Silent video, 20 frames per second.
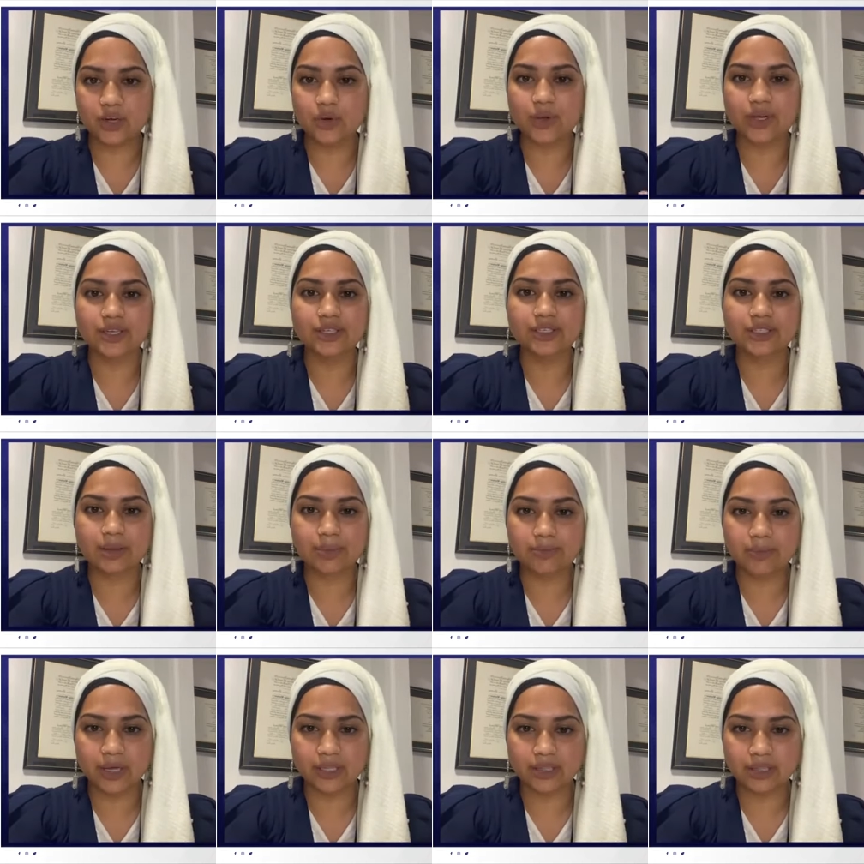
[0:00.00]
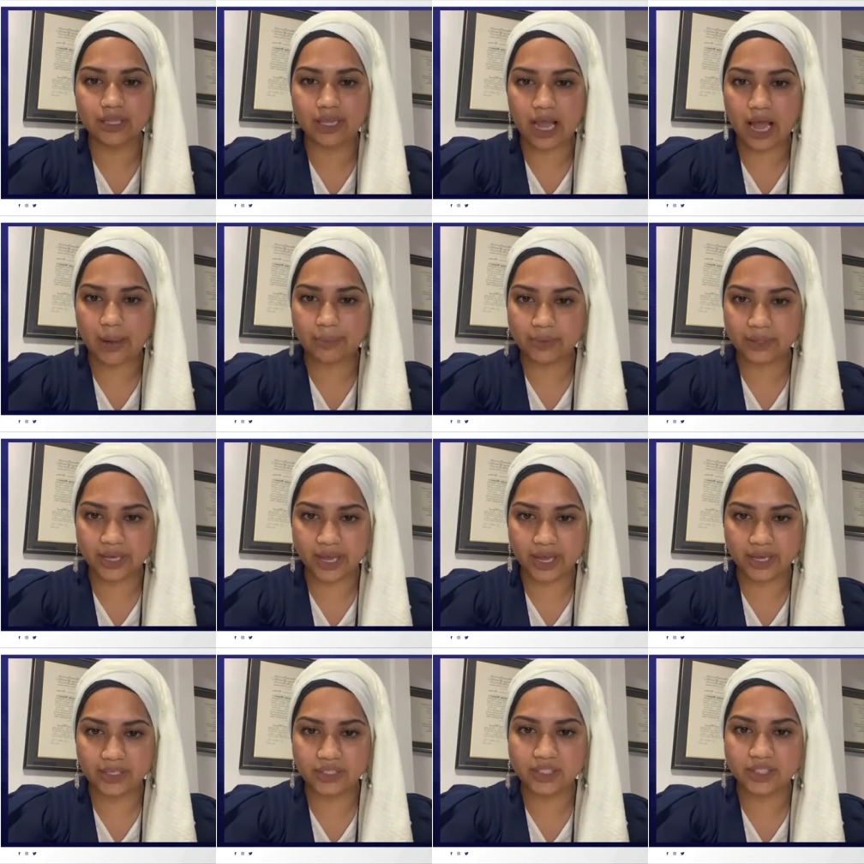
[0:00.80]
and you can submit the
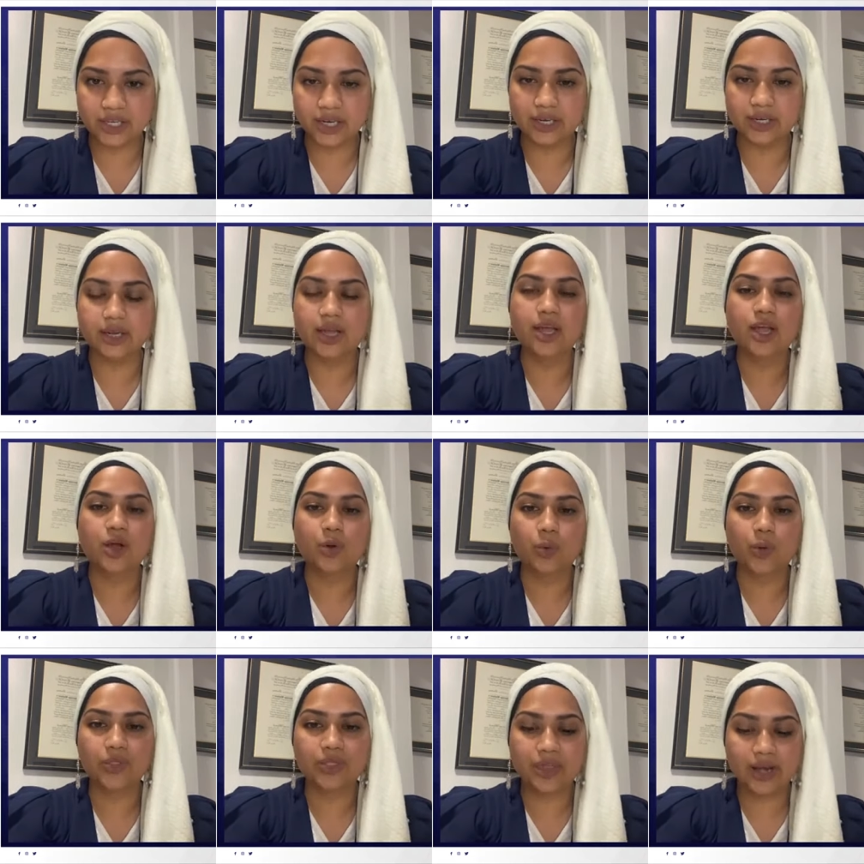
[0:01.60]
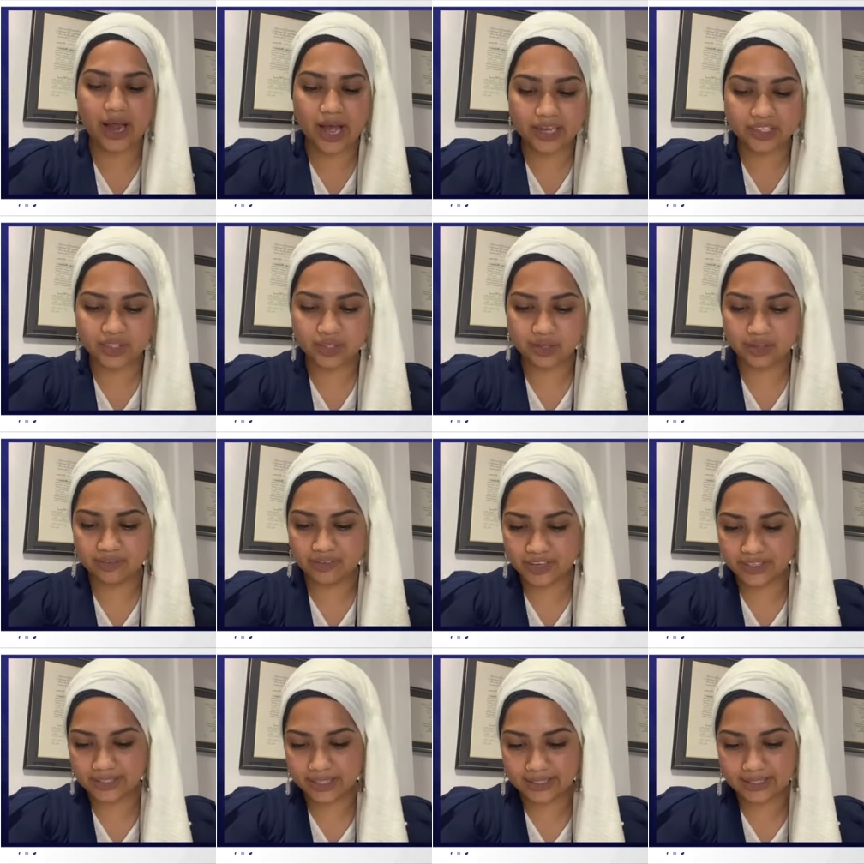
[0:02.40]
application with the National
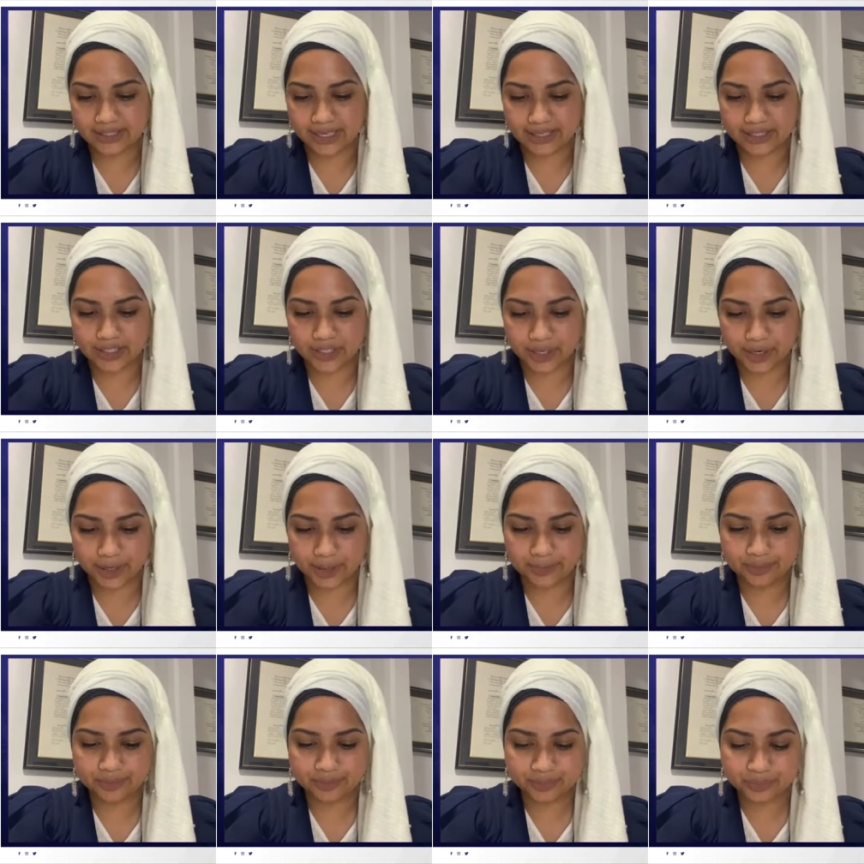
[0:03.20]
Visa Center.